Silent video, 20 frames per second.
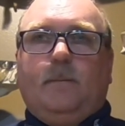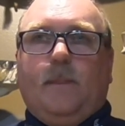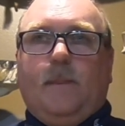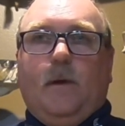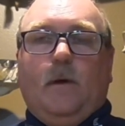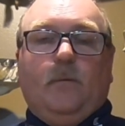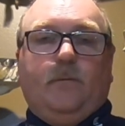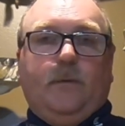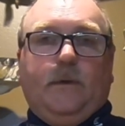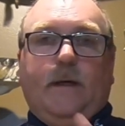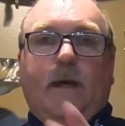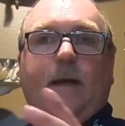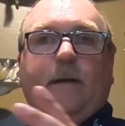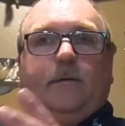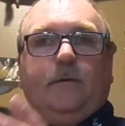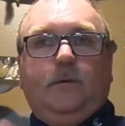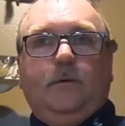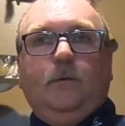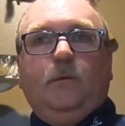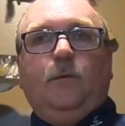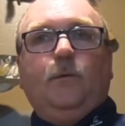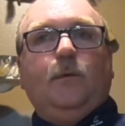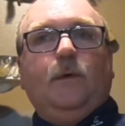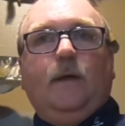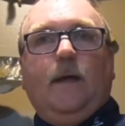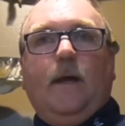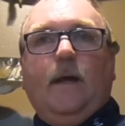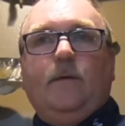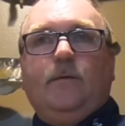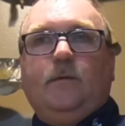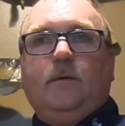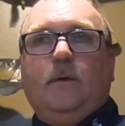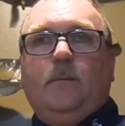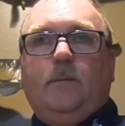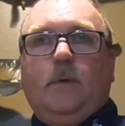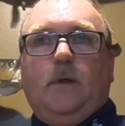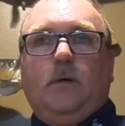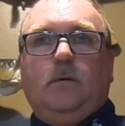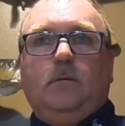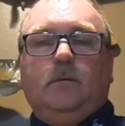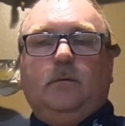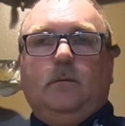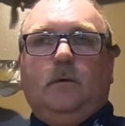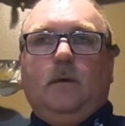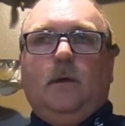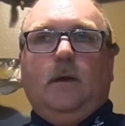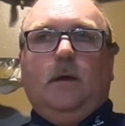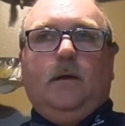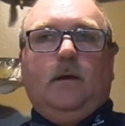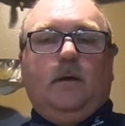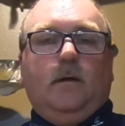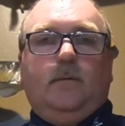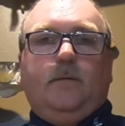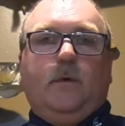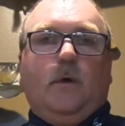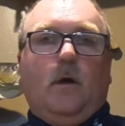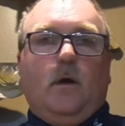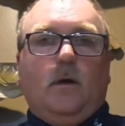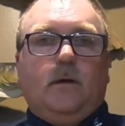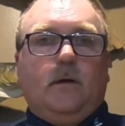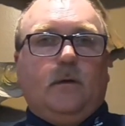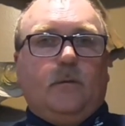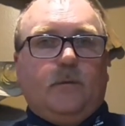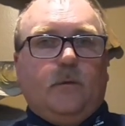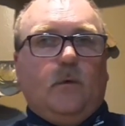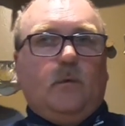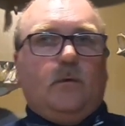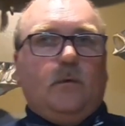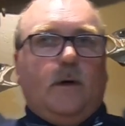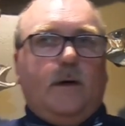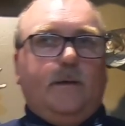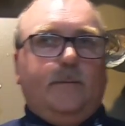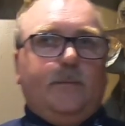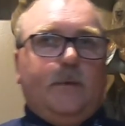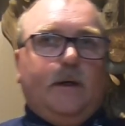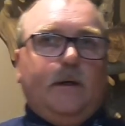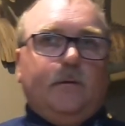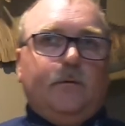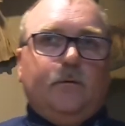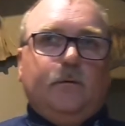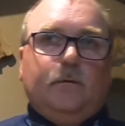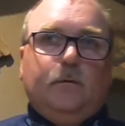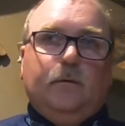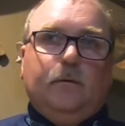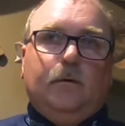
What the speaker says: If you got 2 or 3 guys in the boat, if you're all going to throw crankbaits,